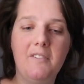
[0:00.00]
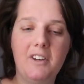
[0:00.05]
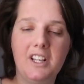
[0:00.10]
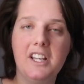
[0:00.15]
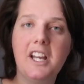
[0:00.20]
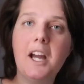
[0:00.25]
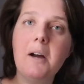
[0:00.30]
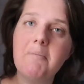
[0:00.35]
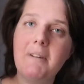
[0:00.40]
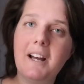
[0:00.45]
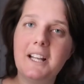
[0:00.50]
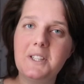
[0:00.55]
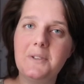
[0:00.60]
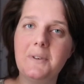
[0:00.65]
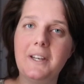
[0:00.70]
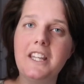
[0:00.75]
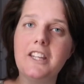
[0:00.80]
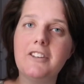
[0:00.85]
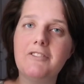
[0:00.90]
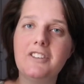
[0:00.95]
come back
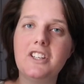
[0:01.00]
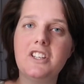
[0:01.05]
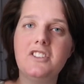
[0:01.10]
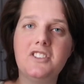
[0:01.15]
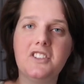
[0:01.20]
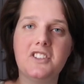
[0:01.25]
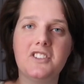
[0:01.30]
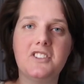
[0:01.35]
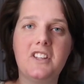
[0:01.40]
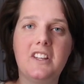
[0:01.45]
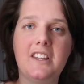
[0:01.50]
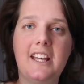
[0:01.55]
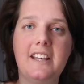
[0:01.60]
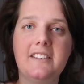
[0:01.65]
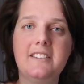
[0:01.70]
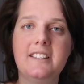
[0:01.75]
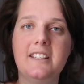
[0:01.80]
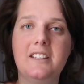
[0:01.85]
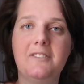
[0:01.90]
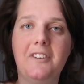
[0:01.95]
to it in the future, so
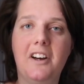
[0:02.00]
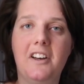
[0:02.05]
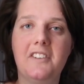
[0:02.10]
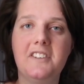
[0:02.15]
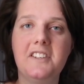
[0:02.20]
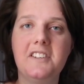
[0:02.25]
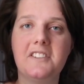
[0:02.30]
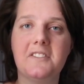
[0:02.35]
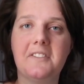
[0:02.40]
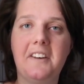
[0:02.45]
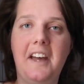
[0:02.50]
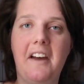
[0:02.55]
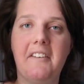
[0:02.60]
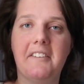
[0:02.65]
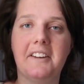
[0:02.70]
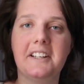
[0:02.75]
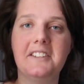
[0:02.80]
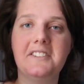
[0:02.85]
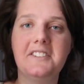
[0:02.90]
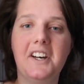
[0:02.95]
that's the advantage of
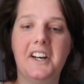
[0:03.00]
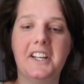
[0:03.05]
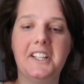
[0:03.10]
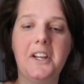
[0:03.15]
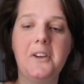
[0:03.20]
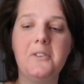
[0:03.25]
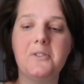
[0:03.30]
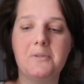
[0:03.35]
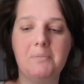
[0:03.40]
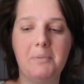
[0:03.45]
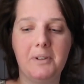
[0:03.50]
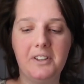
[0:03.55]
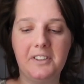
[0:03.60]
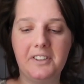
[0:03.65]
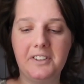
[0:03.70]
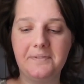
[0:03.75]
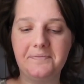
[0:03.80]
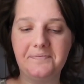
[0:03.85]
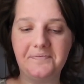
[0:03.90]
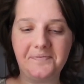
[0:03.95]
having a dye
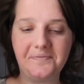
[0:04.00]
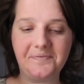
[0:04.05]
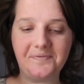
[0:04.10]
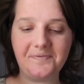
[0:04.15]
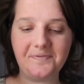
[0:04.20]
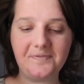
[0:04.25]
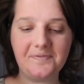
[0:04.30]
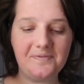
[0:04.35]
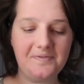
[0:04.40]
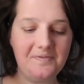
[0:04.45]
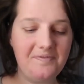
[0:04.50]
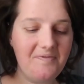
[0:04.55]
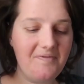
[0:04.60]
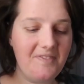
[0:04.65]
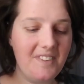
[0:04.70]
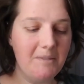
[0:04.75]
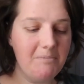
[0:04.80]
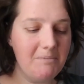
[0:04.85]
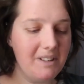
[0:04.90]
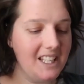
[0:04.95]
notebook.
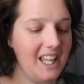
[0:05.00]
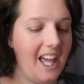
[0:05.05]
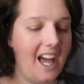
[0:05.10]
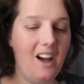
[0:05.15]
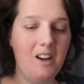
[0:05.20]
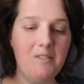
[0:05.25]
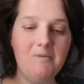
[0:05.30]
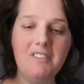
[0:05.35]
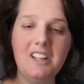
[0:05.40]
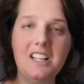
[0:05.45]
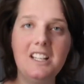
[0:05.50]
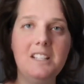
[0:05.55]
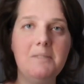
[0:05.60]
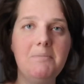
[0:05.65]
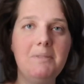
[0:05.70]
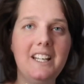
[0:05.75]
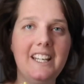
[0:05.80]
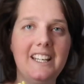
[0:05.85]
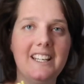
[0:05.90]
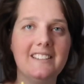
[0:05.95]
But yeah, I'm really
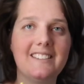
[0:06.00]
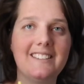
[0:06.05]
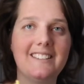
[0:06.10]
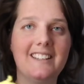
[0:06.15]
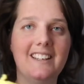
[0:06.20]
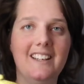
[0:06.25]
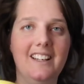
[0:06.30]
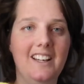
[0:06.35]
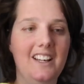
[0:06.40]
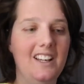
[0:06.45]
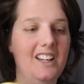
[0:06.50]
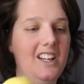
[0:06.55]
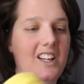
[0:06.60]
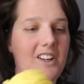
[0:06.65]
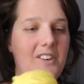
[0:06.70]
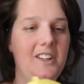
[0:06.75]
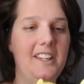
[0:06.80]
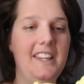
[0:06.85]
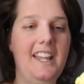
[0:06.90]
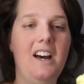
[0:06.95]
pleased
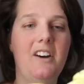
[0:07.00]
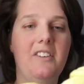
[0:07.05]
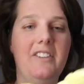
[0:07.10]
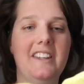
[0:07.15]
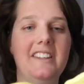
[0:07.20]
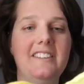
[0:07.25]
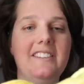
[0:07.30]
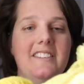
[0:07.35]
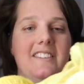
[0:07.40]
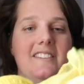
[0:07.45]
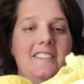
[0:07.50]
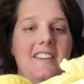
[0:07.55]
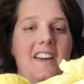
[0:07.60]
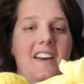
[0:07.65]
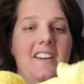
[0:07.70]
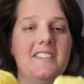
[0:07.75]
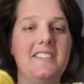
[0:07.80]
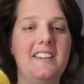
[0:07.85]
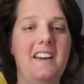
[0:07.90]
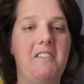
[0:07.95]
with how this has
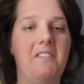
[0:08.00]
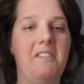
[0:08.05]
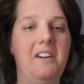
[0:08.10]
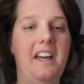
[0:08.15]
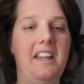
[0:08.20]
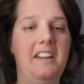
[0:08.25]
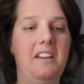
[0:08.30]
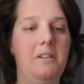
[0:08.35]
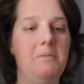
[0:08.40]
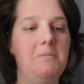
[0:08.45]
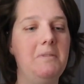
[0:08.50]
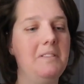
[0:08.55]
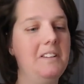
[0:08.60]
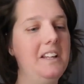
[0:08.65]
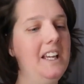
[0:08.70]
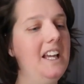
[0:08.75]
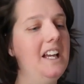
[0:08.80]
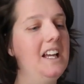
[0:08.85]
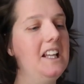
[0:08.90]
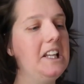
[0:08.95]
turned out, and I'm
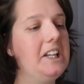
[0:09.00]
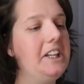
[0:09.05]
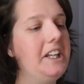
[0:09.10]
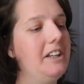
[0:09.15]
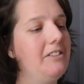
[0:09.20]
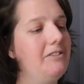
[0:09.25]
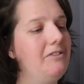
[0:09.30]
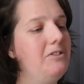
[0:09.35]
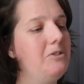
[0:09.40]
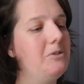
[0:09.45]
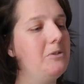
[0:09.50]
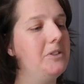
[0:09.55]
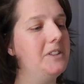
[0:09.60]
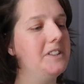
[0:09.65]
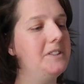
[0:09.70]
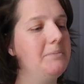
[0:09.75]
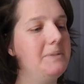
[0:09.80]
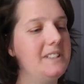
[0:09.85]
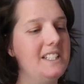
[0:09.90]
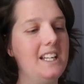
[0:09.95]
looking
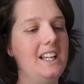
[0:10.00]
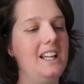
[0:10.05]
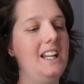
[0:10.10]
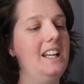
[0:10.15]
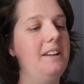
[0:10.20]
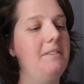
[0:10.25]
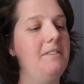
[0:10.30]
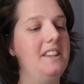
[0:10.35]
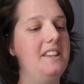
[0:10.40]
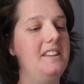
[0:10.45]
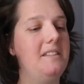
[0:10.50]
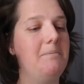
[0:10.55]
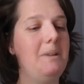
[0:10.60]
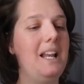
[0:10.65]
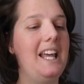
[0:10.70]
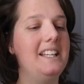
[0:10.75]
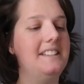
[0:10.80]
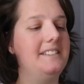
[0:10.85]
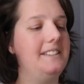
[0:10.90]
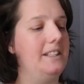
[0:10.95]
forward, particularly with the
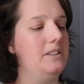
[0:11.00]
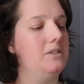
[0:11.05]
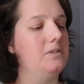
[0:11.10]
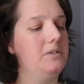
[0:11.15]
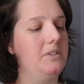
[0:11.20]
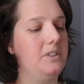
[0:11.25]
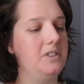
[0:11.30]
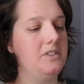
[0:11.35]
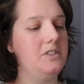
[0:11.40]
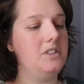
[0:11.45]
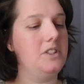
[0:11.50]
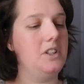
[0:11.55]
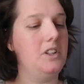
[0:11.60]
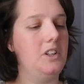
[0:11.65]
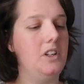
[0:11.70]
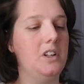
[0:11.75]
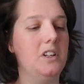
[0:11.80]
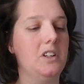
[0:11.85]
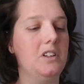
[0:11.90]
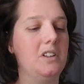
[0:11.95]
play silks,
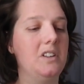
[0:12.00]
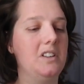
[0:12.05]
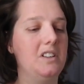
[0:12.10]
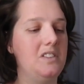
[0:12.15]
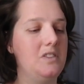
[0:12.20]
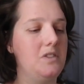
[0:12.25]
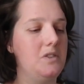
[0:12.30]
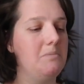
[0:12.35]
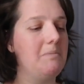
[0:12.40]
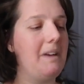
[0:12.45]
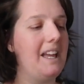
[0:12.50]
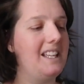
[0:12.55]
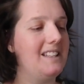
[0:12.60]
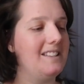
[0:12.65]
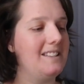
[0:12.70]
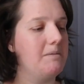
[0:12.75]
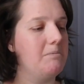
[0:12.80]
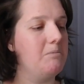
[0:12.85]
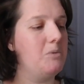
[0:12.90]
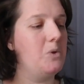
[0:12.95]
to make
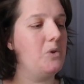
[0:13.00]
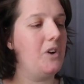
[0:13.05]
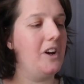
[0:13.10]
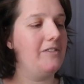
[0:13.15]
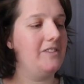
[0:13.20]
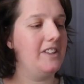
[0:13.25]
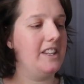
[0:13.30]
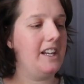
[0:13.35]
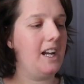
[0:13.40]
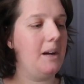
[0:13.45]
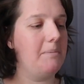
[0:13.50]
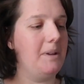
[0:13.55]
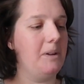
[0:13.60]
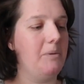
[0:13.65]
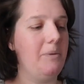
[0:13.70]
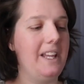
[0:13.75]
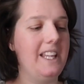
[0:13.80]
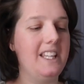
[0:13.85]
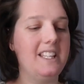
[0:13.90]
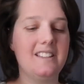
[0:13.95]
some more over the coming
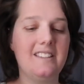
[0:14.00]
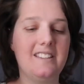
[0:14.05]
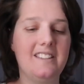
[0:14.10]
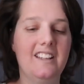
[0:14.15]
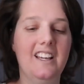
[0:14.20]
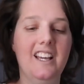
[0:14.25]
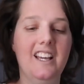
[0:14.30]
weeks.